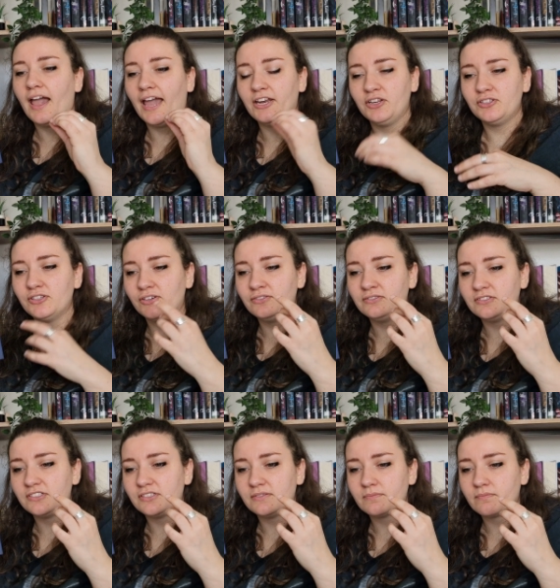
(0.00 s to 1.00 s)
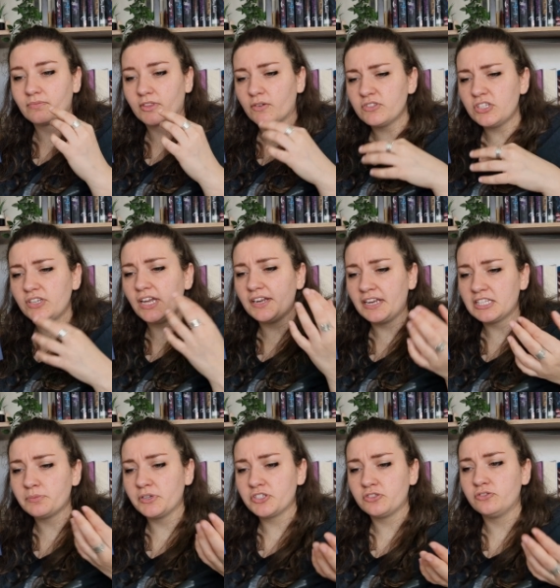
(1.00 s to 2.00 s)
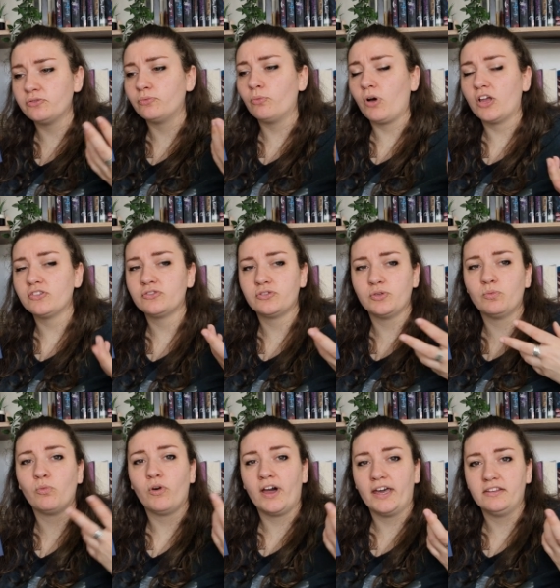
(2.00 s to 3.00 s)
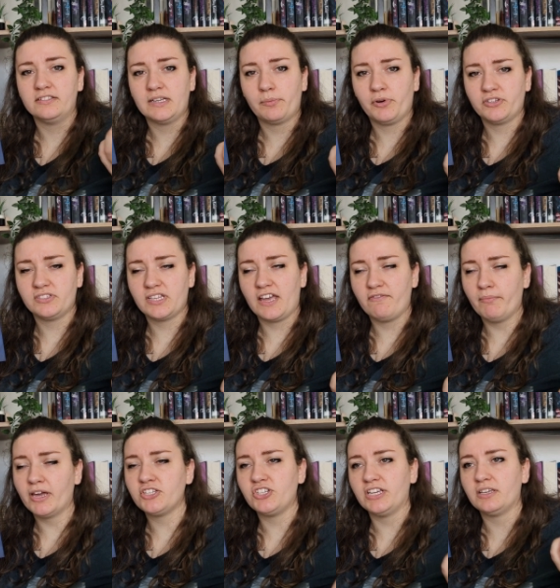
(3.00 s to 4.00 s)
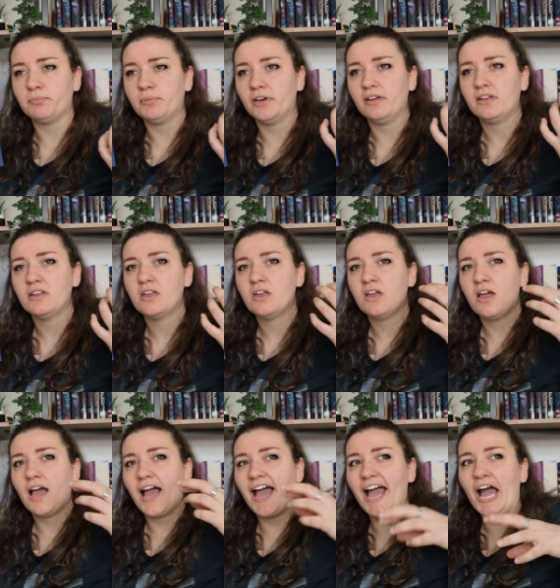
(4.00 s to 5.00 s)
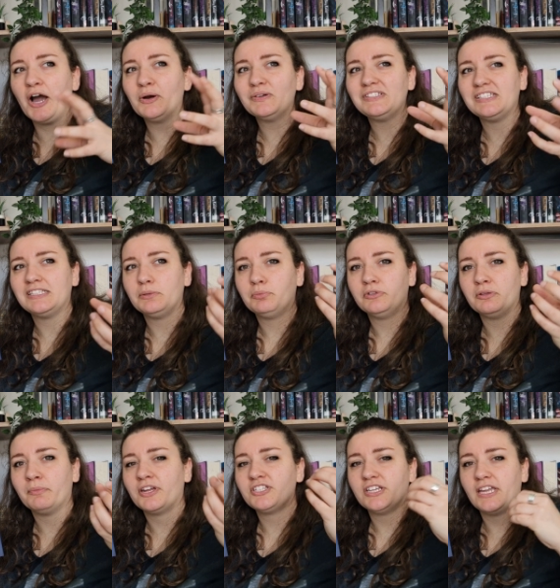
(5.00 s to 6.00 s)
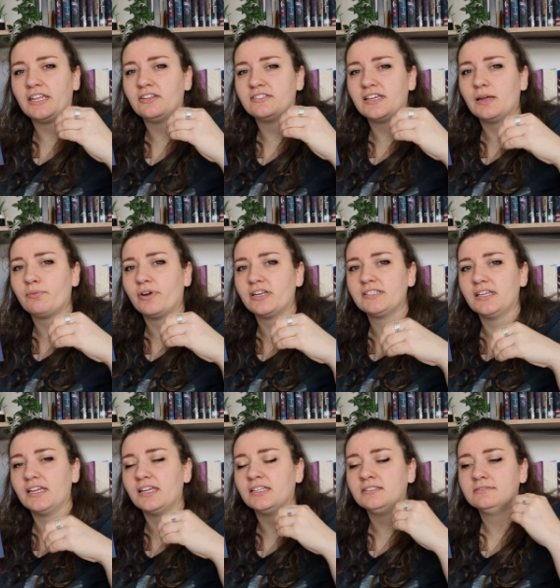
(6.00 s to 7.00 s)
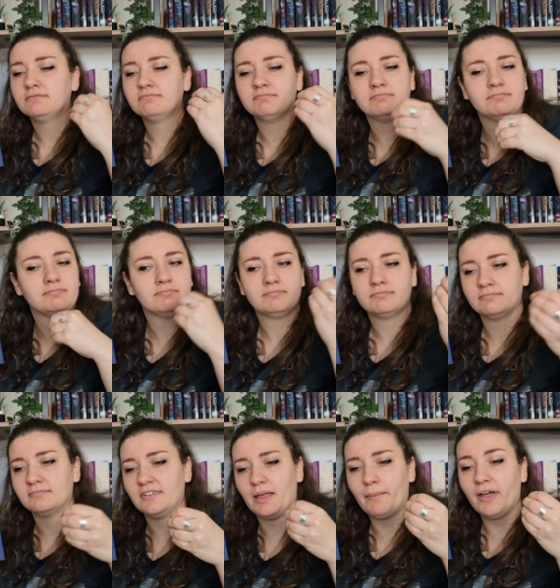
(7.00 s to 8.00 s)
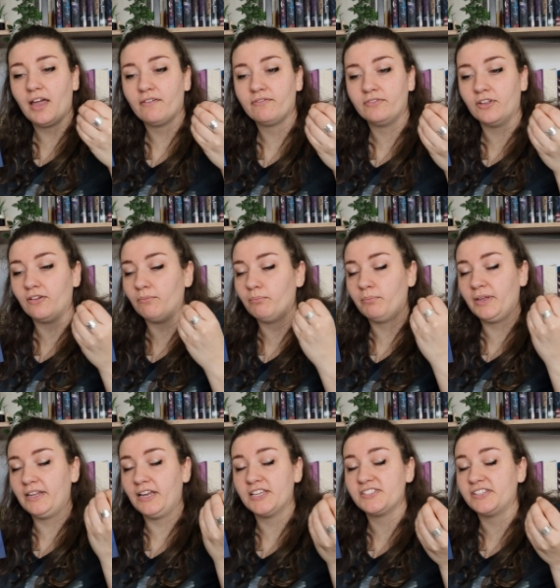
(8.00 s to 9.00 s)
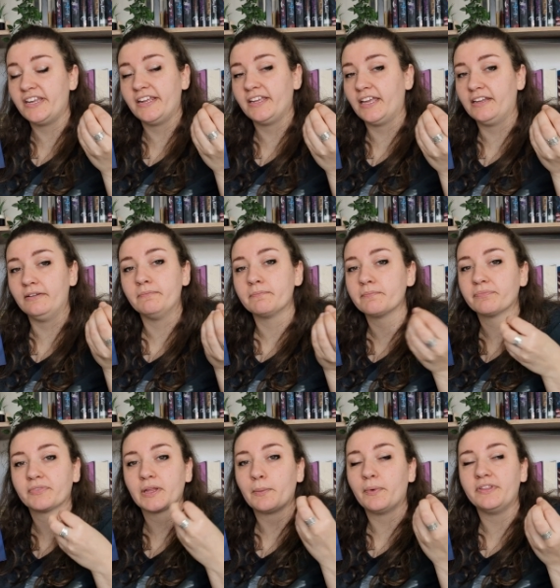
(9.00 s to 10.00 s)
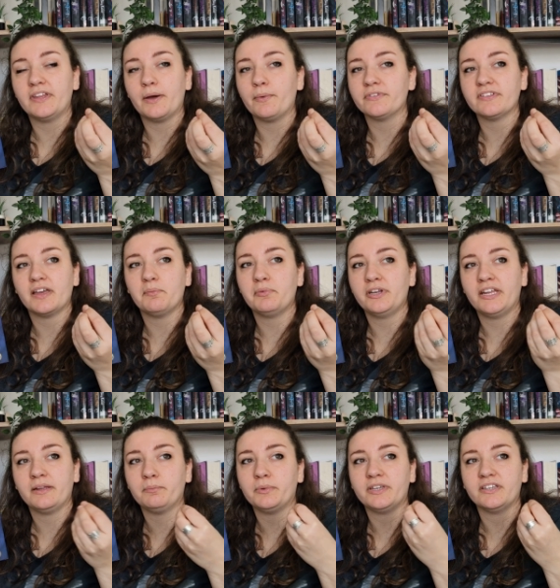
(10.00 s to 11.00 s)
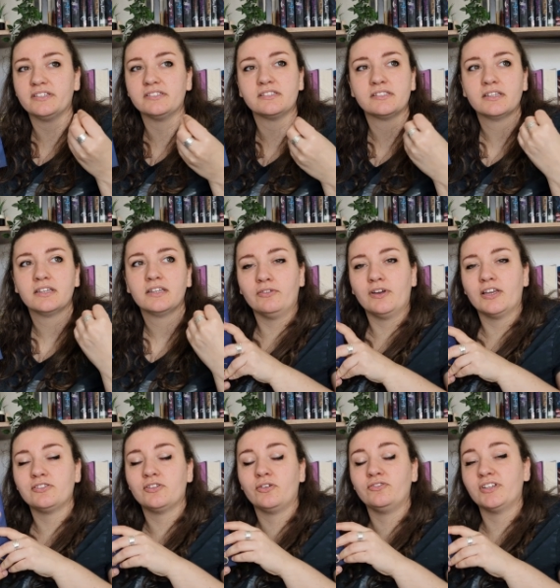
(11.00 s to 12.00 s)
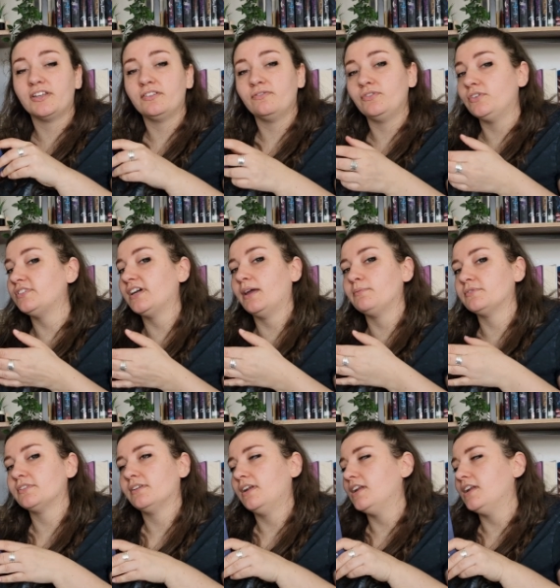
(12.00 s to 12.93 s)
and you don't. Also, you get an explanation to, as to why the typewriters have magic, but how did they put the magic in the typewriter? I might have not been listening And when that was happening because I zoned out a few times